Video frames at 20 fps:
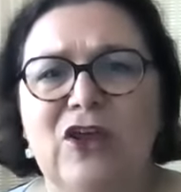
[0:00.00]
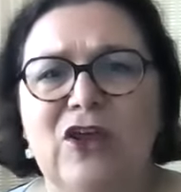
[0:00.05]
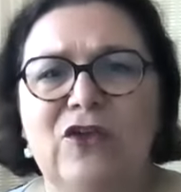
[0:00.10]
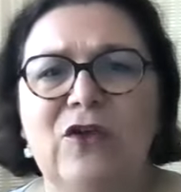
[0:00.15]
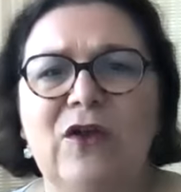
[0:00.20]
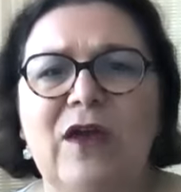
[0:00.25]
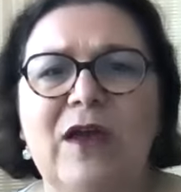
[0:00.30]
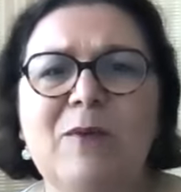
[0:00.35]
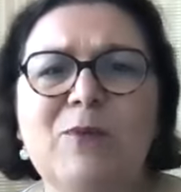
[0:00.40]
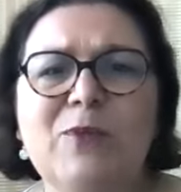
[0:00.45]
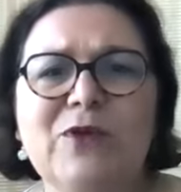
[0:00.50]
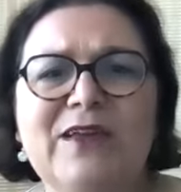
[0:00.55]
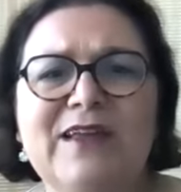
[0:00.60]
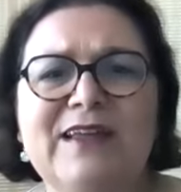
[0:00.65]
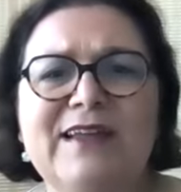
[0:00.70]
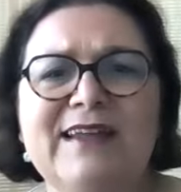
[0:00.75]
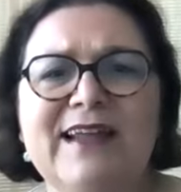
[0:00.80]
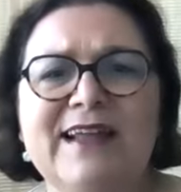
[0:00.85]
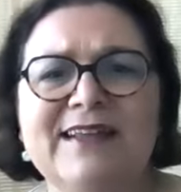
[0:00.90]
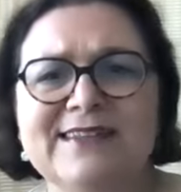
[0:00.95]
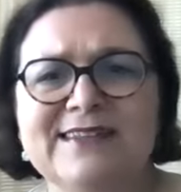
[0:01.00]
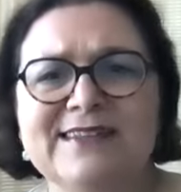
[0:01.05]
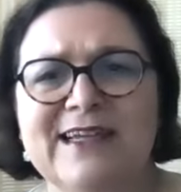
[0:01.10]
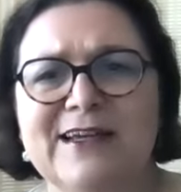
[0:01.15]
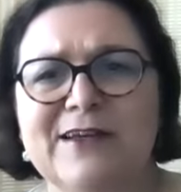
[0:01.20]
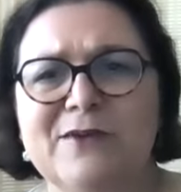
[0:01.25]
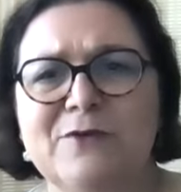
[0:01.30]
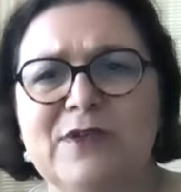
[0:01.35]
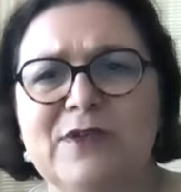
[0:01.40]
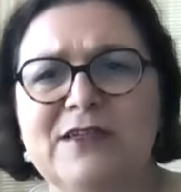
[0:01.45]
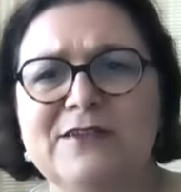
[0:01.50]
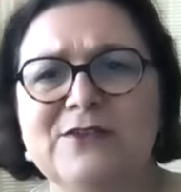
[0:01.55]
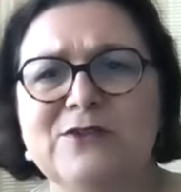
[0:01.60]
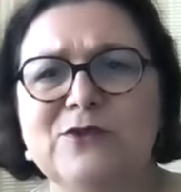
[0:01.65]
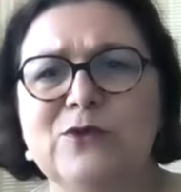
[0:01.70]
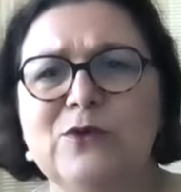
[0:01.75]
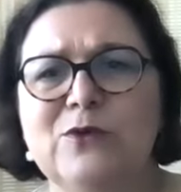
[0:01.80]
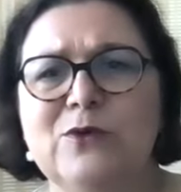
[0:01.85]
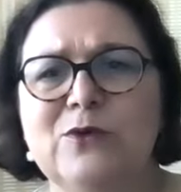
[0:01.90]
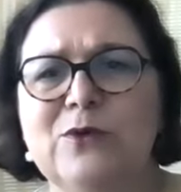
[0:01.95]
The employee net salary
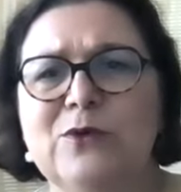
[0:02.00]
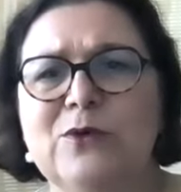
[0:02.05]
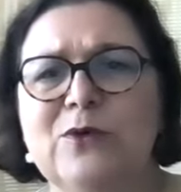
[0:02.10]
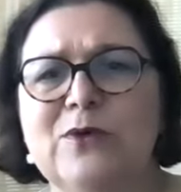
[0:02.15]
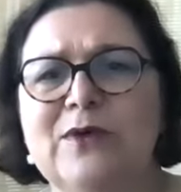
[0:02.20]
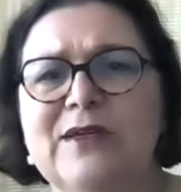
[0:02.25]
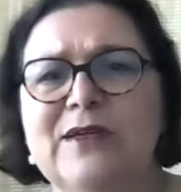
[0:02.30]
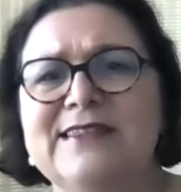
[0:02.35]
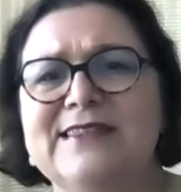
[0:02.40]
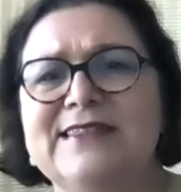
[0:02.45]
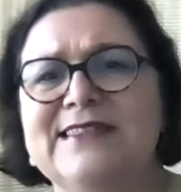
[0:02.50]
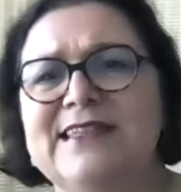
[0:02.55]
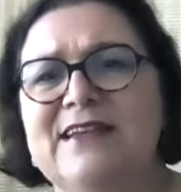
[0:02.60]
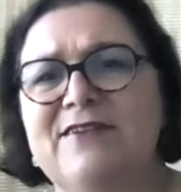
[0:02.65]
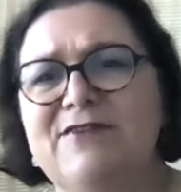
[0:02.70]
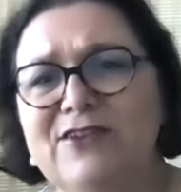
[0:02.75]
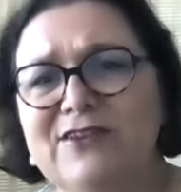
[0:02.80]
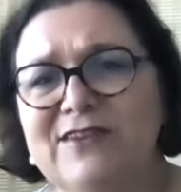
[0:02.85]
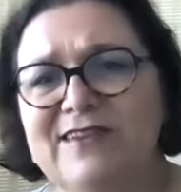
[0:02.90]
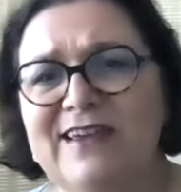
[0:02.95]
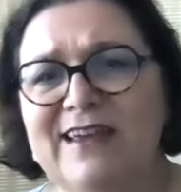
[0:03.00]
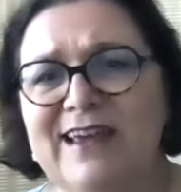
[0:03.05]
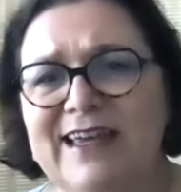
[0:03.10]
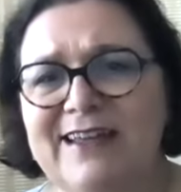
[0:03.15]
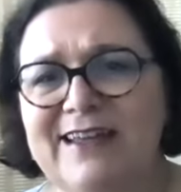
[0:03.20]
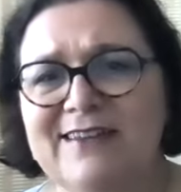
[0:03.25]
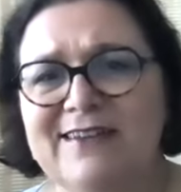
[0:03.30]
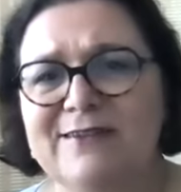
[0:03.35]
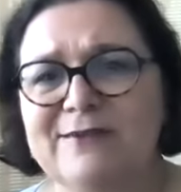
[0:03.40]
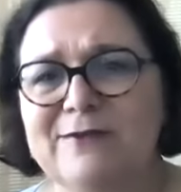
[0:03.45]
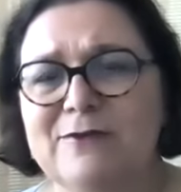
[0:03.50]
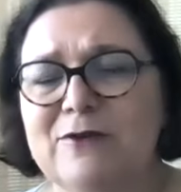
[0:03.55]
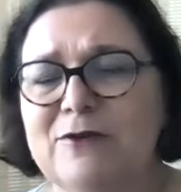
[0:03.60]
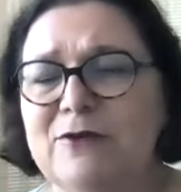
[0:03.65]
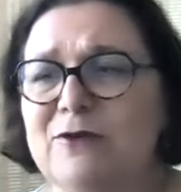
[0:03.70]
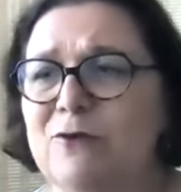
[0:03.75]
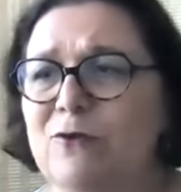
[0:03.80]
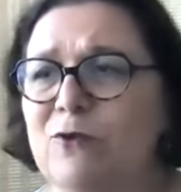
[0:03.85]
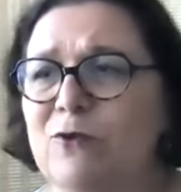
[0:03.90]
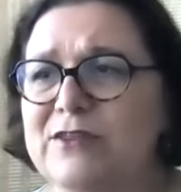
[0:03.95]
is 78.
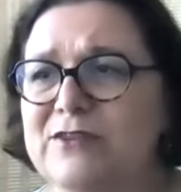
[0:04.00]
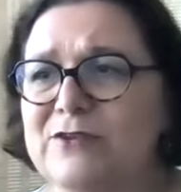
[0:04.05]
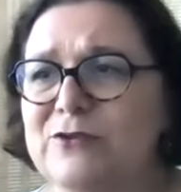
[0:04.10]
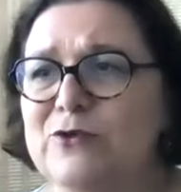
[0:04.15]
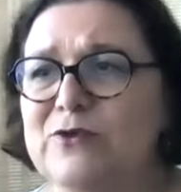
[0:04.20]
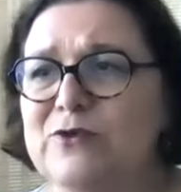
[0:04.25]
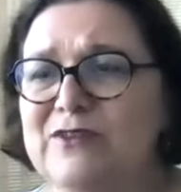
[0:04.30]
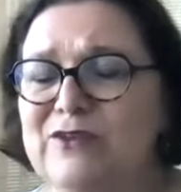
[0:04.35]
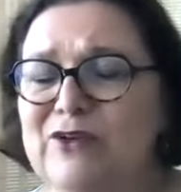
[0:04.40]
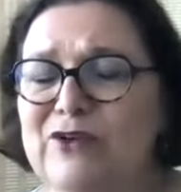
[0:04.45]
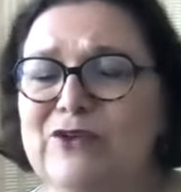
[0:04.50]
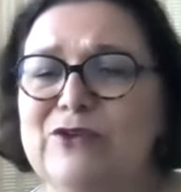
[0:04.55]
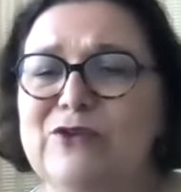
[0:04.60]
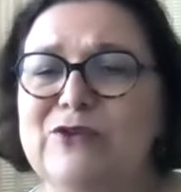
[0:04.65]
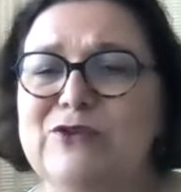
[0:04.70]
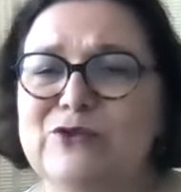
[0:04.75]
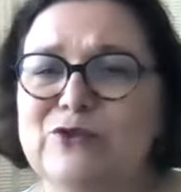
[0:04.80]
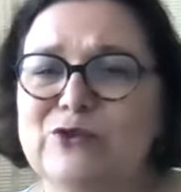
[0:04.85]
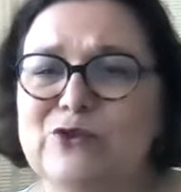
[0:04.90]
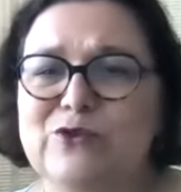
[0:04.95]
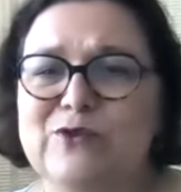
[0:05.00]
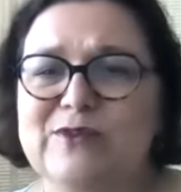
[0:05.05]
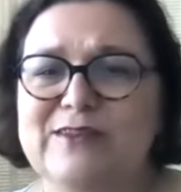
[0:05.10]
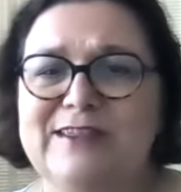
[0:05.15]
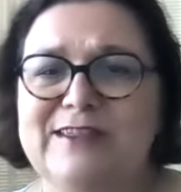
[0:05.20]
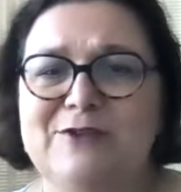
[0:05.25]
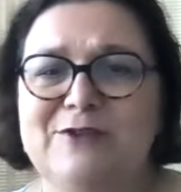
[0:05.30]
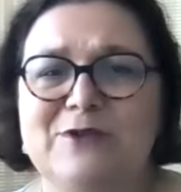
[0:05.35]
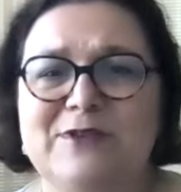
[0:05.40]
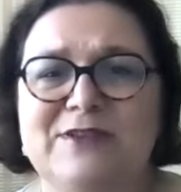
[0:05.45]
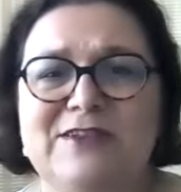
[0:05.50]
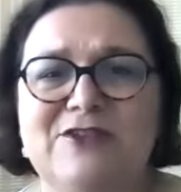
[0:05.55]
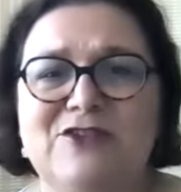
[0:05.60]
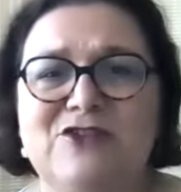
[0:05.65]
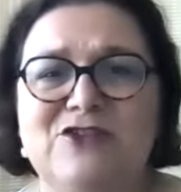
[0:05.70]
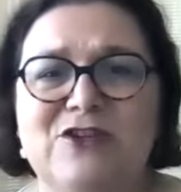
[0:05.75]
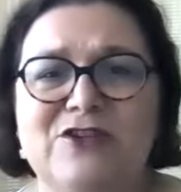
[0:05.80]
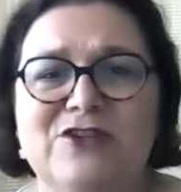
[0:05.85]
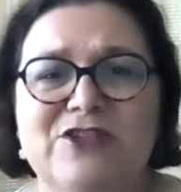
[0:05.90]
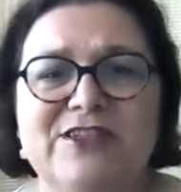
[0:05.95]
Once you deduct the social security
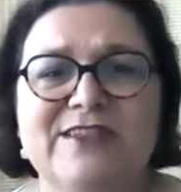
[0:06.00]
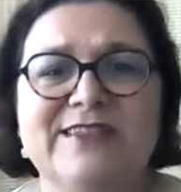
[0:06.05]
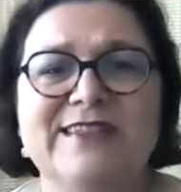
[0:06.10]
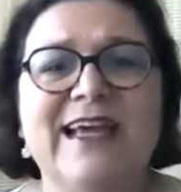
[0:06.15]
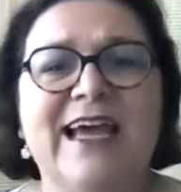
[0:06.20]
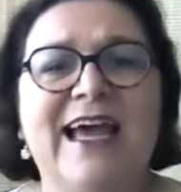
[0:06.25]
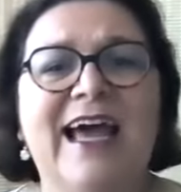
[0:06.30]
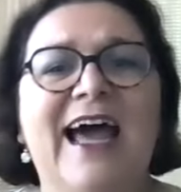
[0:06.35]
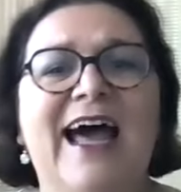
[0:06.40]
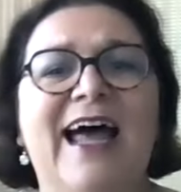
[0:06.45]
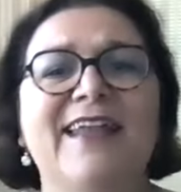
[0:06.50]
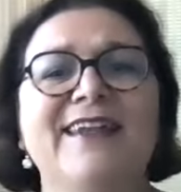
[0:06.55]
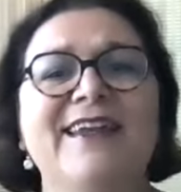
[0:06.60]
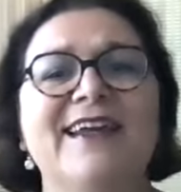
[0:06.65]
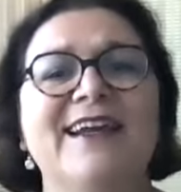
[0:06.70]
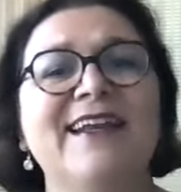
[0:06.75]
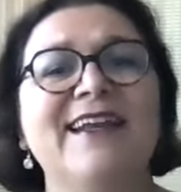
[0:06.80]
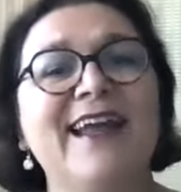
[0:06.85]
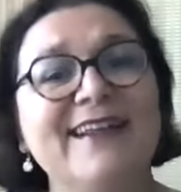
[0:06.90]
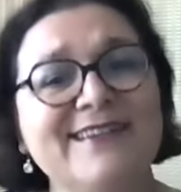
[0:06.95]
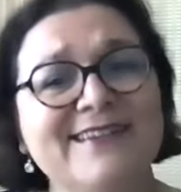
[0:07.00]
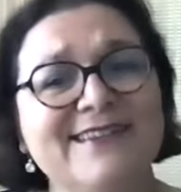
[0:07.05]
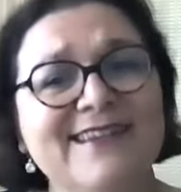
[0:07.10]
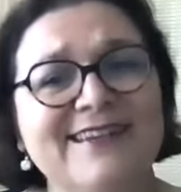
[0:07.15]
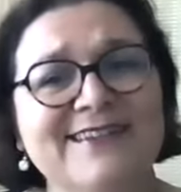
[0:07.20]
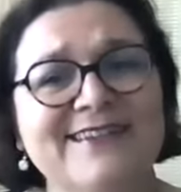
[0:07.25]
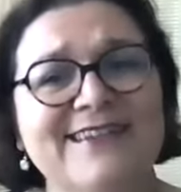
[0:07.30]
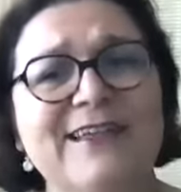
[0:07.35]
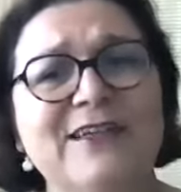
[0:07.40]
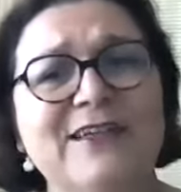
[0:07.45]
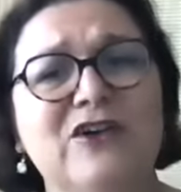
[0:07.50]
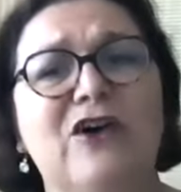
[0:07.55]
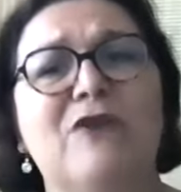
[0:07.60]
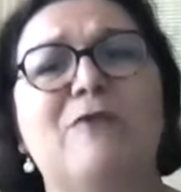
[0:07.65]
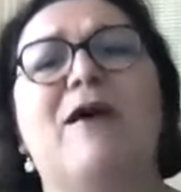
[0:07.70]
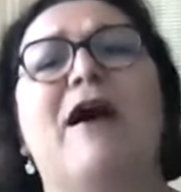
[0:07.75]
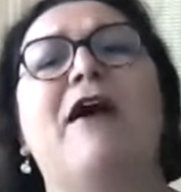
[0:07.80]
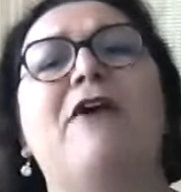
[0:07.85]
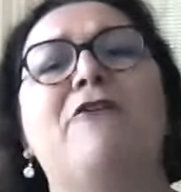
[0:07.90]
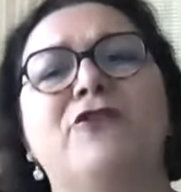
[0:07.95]
charges, and their net
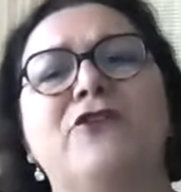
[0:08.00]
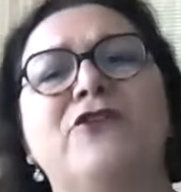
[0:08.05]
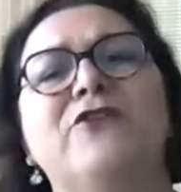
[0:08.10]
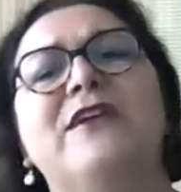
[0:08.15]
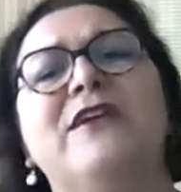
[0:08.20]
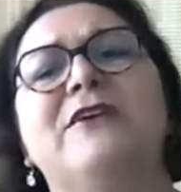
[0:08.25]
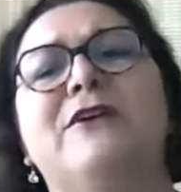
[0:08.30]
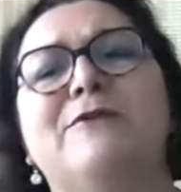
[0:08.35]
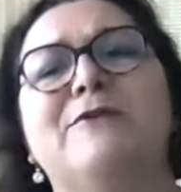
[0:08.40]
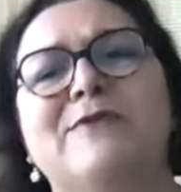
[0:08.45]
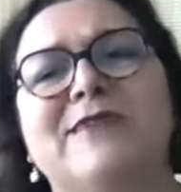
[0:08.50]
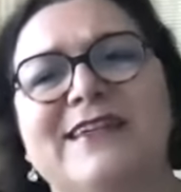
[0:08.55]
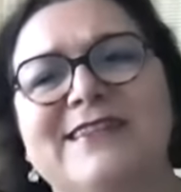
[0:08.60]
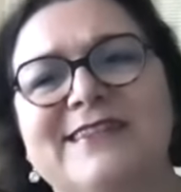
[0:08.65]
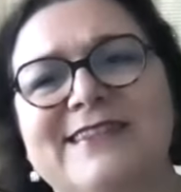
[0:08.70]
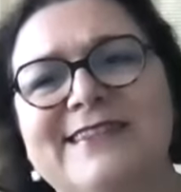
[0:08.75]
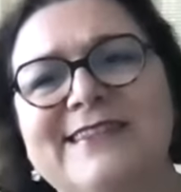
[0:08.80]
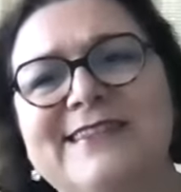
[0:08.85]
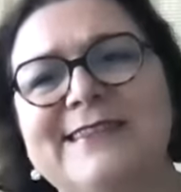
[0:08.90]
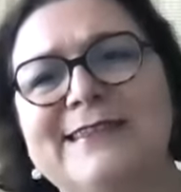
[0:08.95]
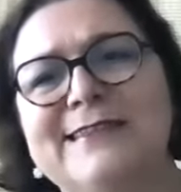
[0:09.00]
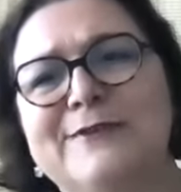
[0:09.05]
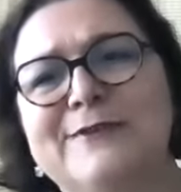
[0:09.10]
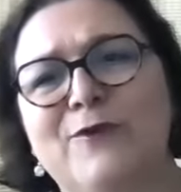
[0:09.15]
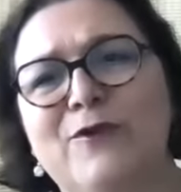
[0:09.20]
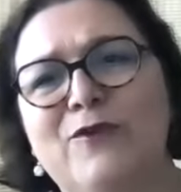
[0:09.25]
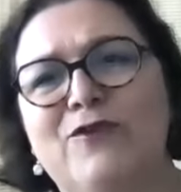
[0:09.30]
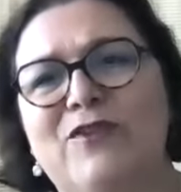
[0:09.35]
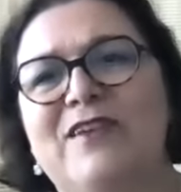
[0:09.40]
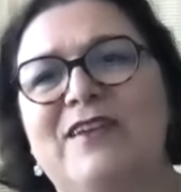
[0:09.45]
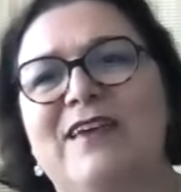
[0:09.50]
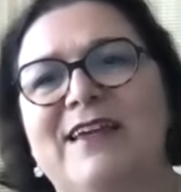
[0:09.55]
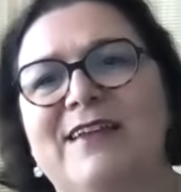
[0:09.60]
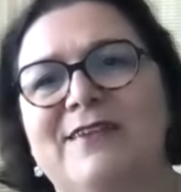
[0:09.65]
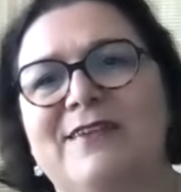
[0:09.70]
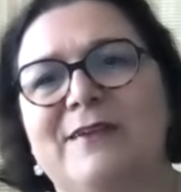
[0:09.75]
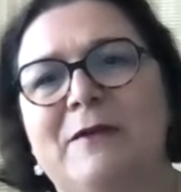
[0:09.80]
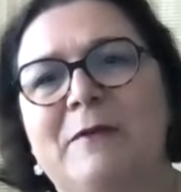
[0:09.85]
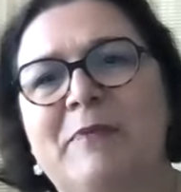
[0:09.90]
income after income taxes is 58.